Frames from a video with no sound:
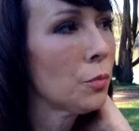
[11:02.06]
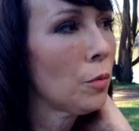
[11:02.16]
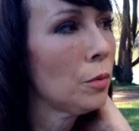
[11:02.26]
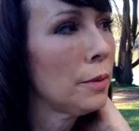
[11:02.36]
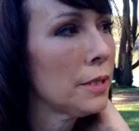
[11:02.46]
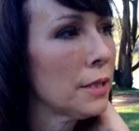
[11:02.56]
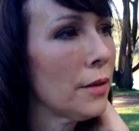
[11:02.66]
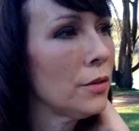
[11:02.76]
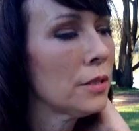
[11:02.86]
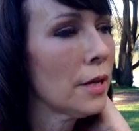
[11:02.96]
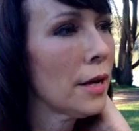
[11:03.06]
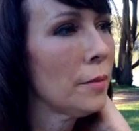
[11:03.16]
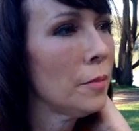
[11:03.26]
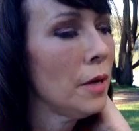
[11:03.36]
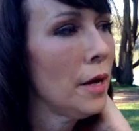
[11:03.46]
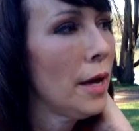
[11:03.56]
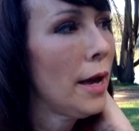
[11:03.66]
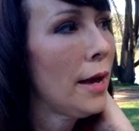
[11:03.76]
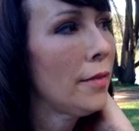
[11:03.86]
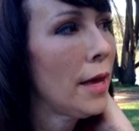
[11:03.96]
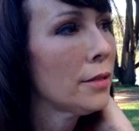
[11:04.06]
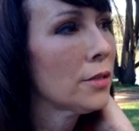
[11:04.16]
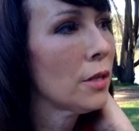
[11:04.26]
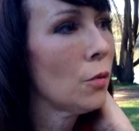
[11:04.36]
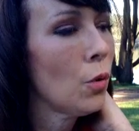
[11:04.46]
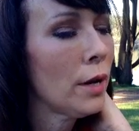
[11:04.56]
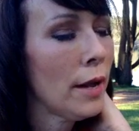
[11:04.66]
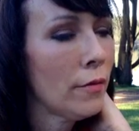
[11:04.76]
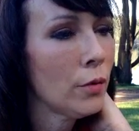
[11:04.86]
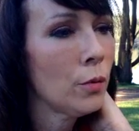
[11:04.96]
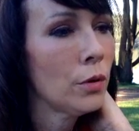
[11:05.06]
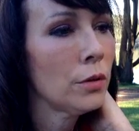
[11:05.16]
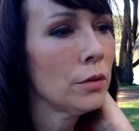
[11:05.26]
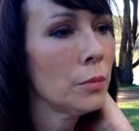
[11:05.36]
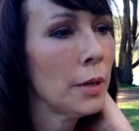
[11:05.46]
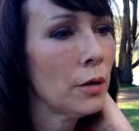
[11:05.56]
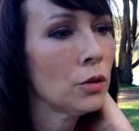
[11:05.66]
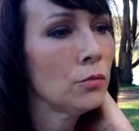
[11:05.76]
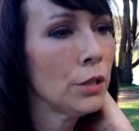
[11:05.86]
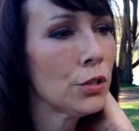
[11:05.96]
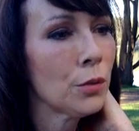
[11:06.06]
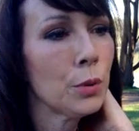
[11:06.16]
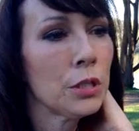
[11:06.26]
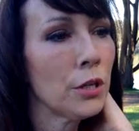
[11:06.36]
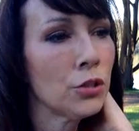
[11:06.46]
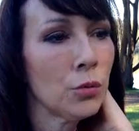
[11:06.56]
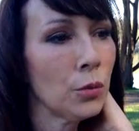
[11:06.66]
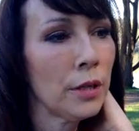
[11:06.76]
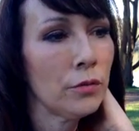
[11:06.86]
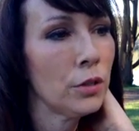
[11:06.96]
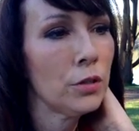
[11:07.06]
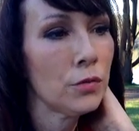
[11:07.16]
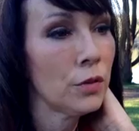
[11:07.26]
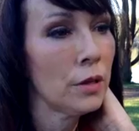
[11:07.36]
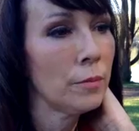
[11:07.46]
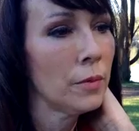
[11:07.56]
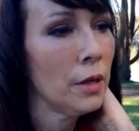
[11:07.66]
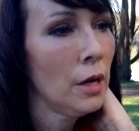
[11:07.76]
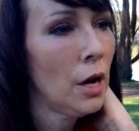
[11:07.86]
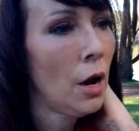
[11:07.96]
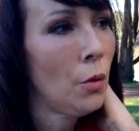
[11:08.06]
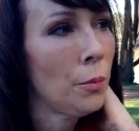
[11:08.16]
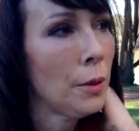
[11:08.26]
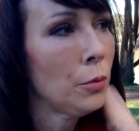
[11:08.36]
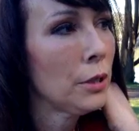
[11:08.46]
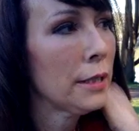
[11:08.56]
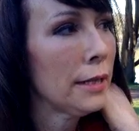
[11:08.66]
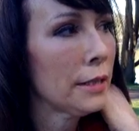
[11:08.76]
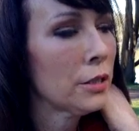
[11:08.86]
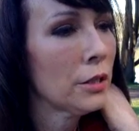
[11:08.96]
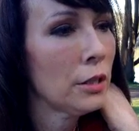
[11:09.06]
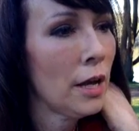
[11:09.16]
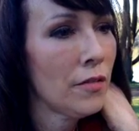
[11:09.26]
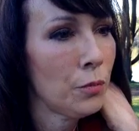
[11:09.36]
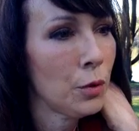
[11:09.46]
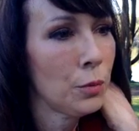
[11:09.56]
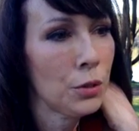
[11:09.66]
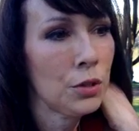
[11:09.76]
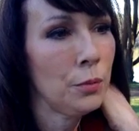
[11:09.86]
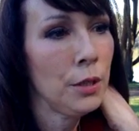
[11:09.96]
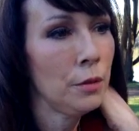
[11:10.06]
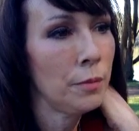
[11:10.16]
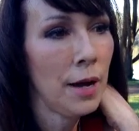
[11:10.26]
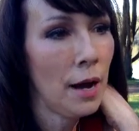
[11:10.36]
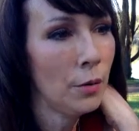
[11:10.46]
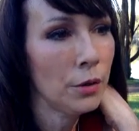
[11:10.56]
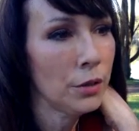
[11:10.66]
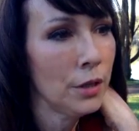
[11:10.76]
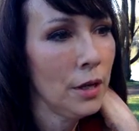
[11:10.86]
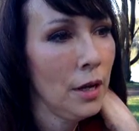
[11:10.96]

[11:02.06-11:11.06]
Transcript: probably stayed the same, and that's that I want everyone to be able to reach their potential, whatever it is for them. I want people to connect to their life purpose, to be empowered.